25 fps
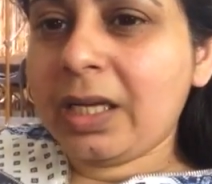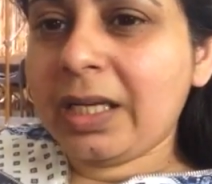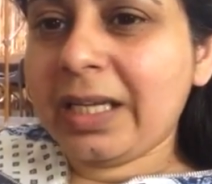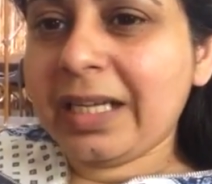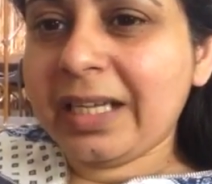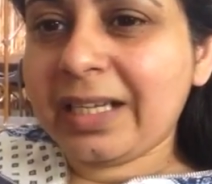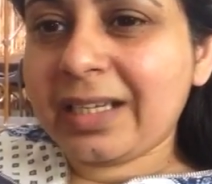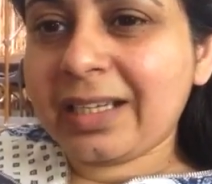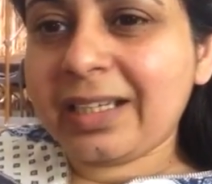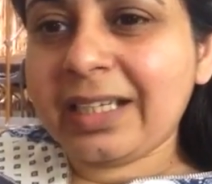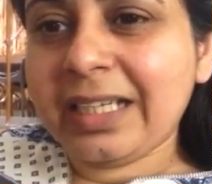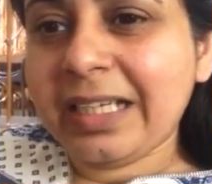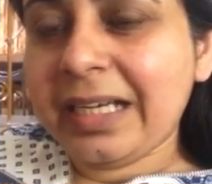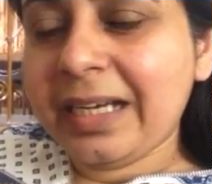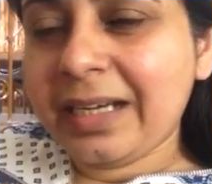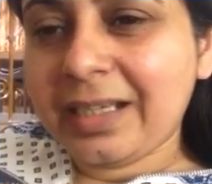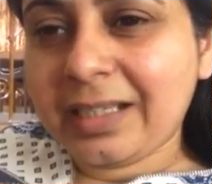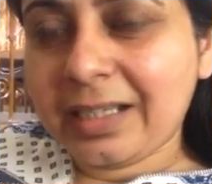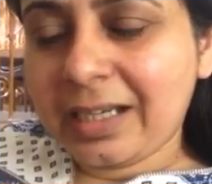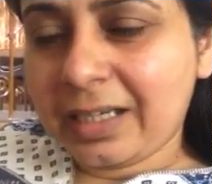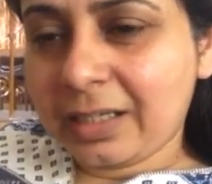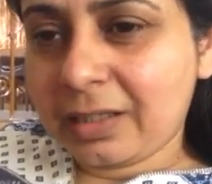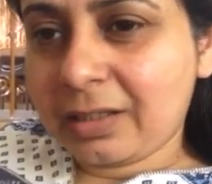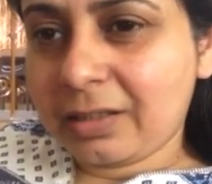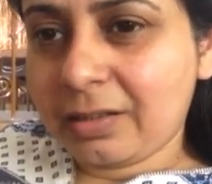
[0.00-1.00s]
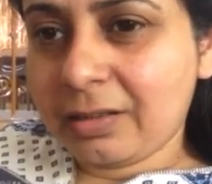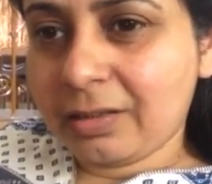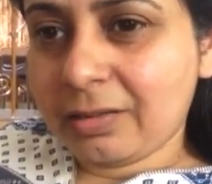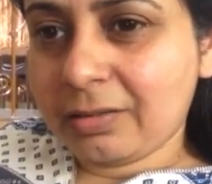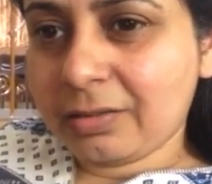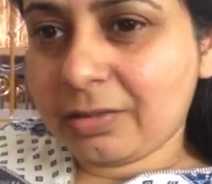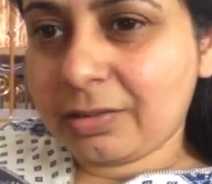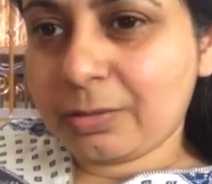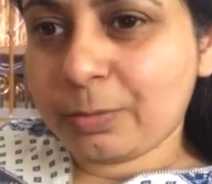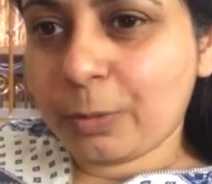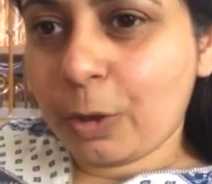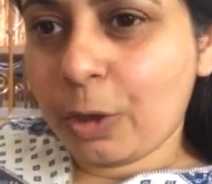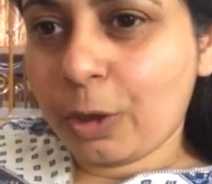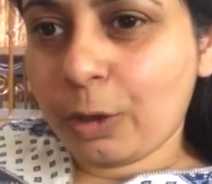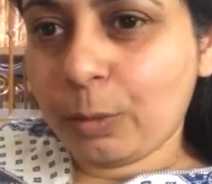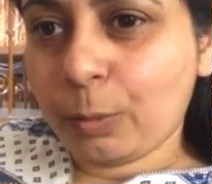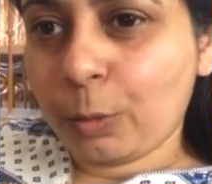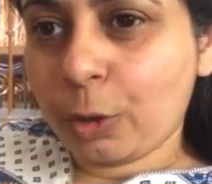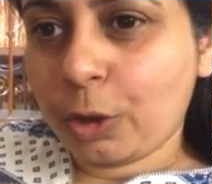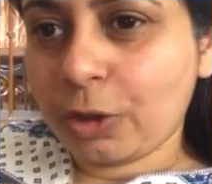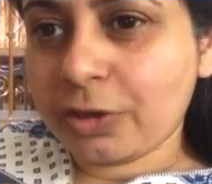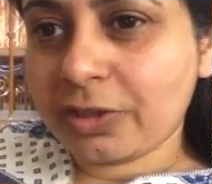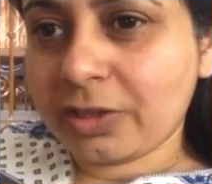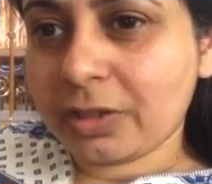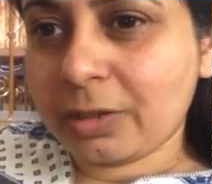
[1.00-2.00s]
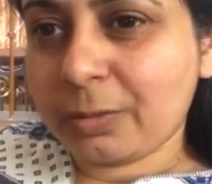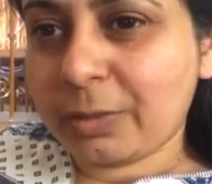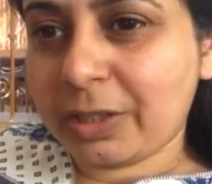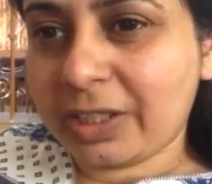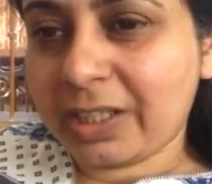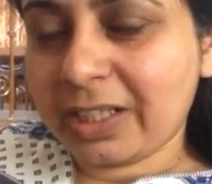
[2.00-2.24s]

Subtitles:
he can eat that small morsel.